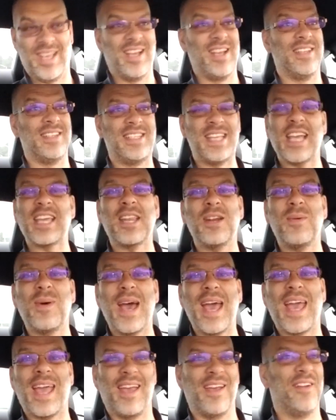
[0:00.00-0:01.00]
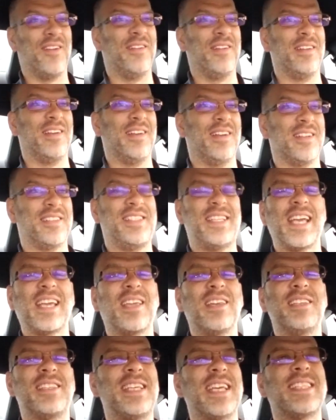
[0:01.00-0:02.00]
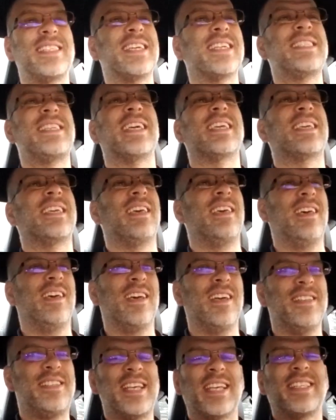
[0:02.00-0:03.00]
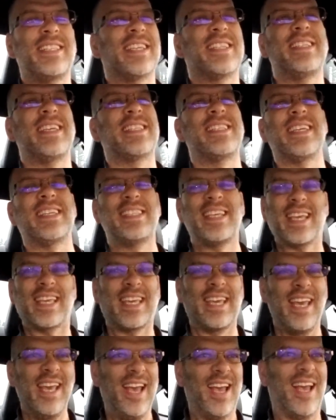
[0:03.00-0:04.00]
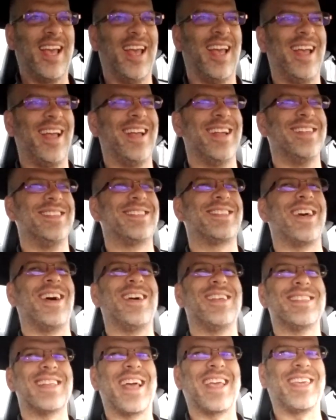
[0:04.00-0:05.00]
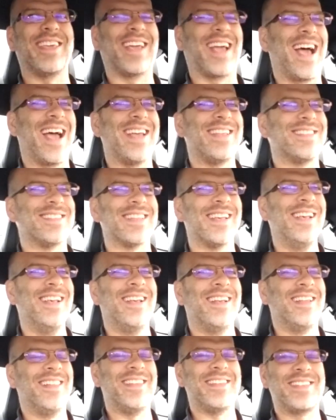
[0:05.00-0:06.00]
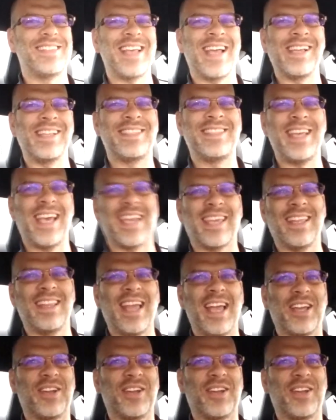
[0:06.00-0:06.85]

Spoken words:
Tick it away. Tick, tick, tick, tick. Tick, tick, tick, tick, tick. So I was like, you guys, this thing's ticking like